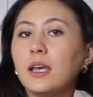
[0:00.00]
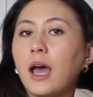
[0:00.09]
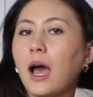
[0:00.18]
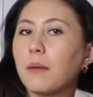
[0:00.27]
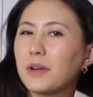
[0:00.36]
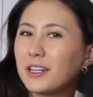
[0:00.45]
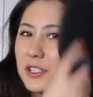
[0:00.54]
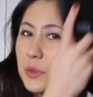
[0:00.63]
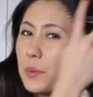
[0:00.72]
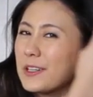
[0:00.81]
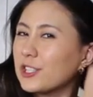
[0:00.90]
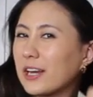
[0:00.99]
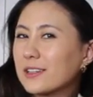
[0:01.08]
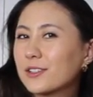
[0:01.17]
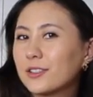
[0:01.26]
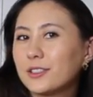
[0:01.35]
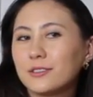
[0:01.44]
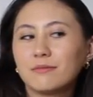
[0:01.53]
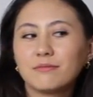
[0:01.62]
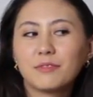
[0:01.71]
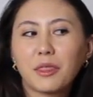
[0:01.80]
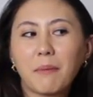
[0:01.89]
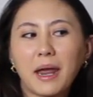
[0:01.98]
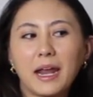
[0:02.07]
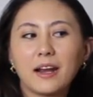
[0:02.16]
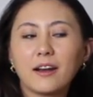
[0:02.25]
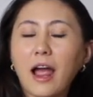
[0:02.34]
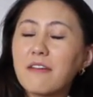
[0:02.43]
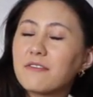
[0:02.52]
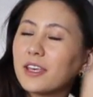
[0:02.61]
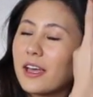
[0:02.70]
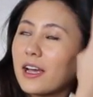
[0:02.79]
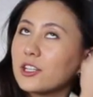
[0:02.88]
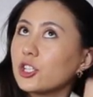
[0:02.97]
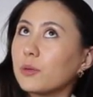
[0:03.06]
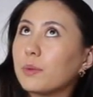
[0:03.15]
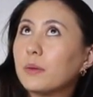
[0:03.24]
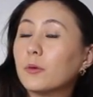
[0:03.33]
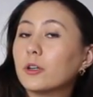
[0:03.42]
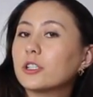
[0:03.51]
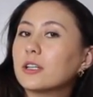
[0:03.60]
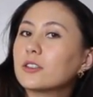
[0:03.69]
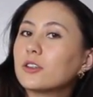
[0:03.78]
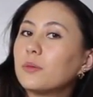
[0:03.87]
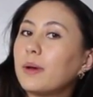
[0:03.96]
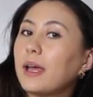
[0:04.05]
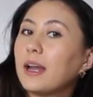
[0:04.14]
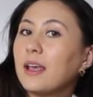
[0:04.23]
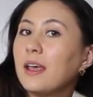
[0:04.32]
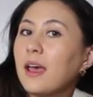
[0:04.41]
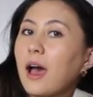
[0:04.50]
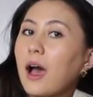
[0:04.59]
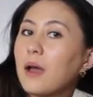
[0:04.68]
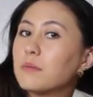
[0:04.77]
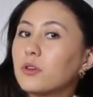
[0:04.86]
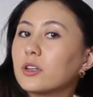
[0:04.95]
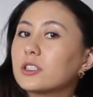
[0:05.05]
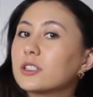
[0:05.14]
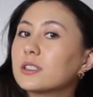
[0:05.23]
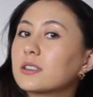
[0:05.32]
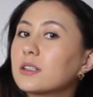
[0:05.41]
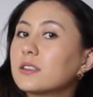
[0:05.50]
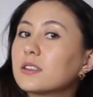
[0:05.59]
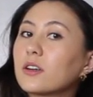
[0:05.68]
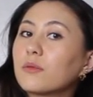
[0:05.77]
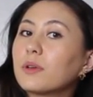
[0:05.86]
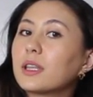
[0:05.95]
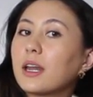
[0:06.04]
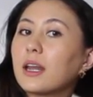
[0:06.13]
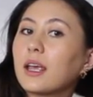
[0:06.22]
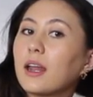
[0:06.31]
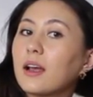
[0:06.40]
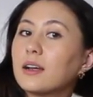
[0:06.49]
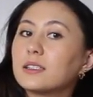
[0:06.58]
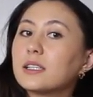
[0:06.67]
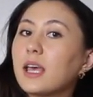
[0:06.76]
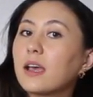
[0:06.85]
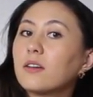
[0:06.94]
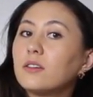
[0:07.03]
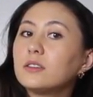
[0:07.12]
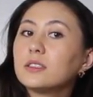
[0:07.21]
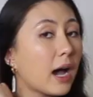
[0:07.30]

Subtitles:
I'm not super gentle with my hair. I feel like I should be more gentle, but I'm more just concerned with getting it untangled.